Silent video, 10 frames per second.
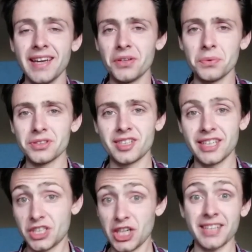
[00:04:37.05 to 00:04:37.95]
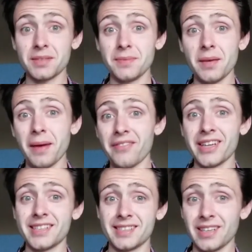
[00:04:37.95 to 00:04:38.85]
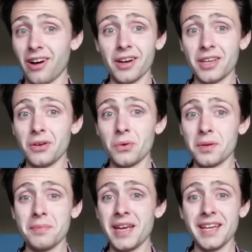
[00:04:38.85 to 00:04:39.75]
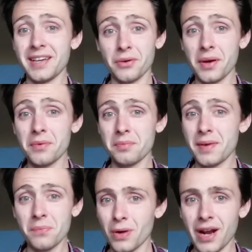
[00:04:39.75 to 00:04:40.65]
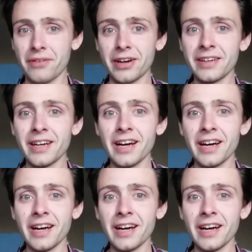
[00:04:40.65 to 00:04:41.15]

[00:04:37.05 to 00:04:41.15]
If you want to chat to me about this, argue with me, agree with me, whatever,